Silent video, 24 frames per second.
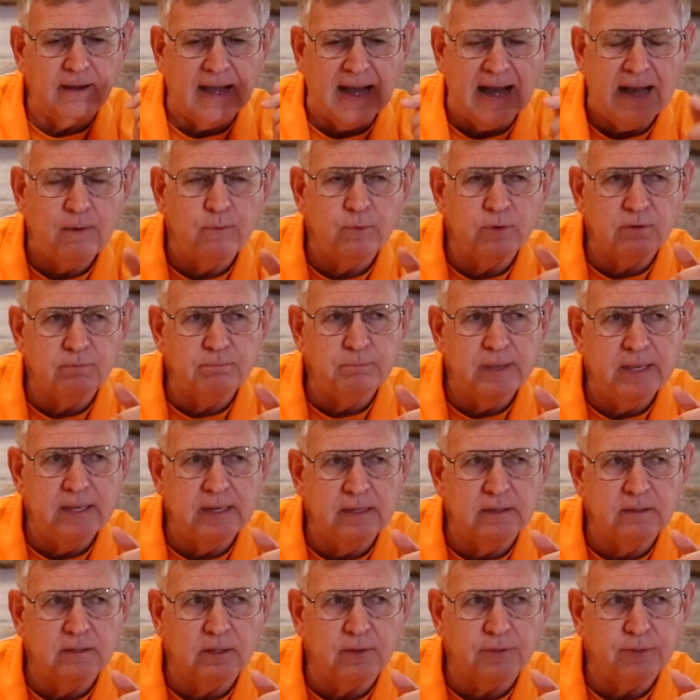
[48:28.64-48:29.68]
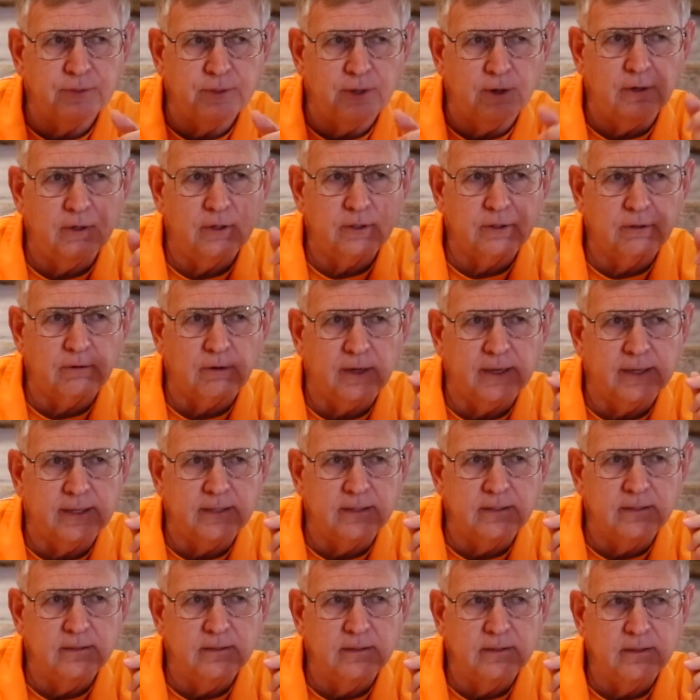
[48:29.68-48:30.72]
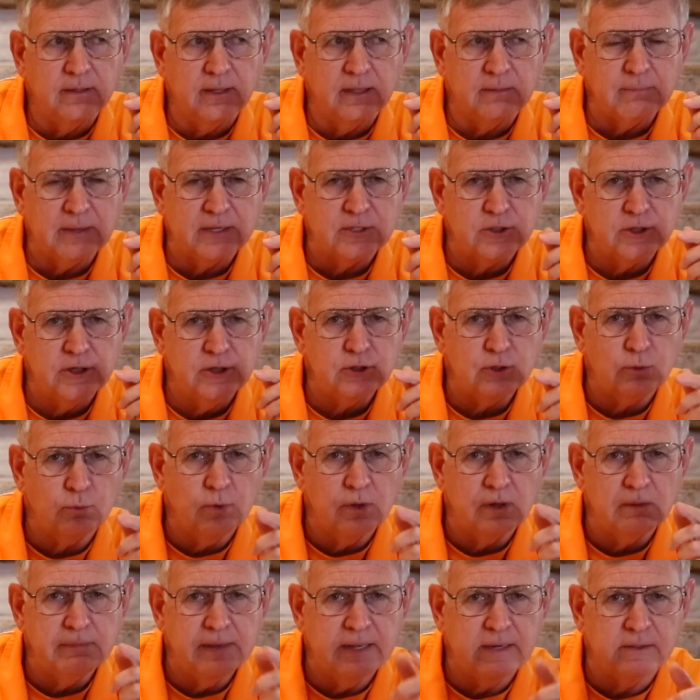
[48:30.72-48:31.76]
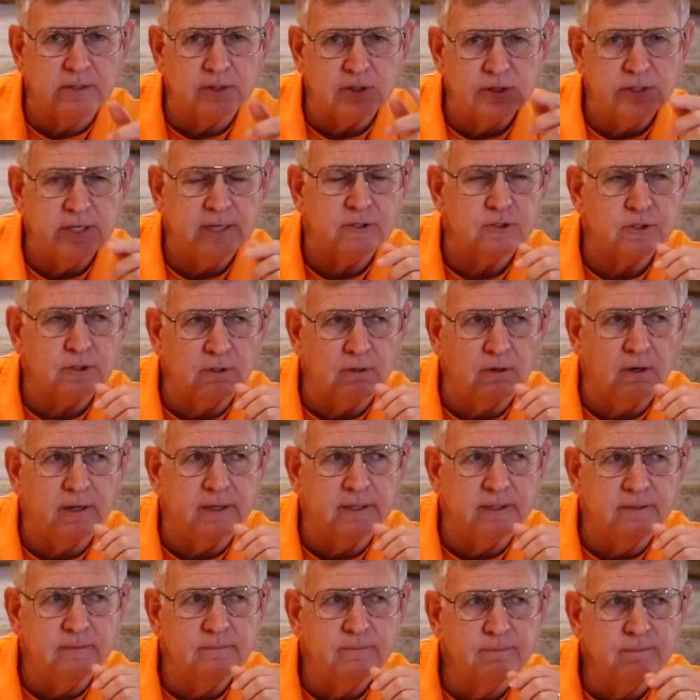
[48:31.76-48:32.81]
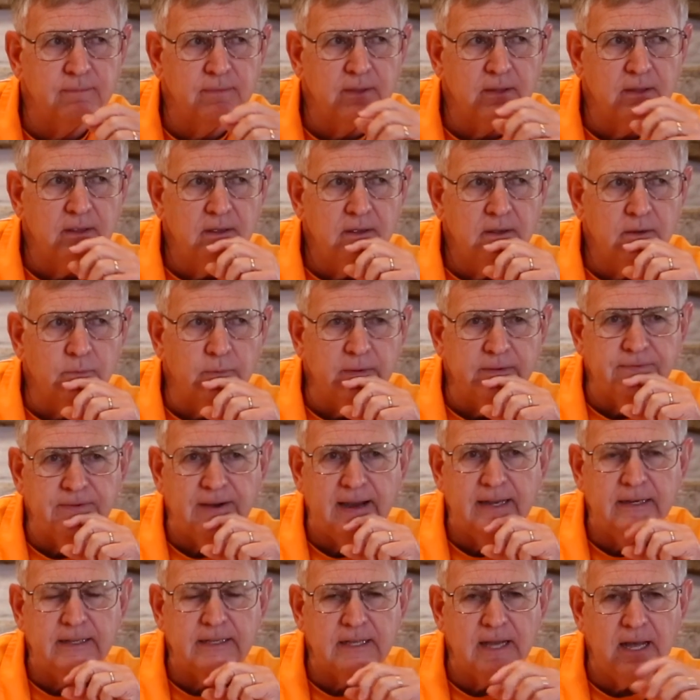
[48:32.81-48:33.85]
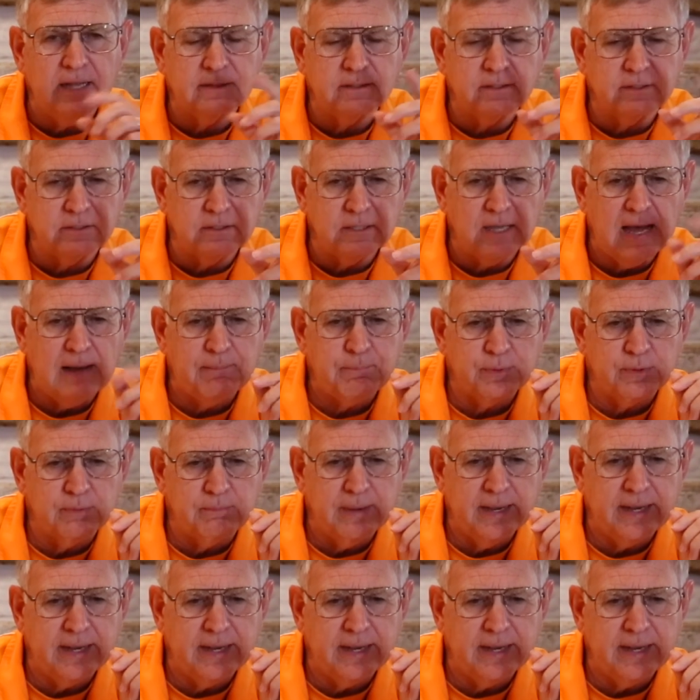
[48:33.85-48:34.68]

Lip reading: I would have been in the 3rd grade, and my sister would have been in the 6th grade. We finally got to the top of the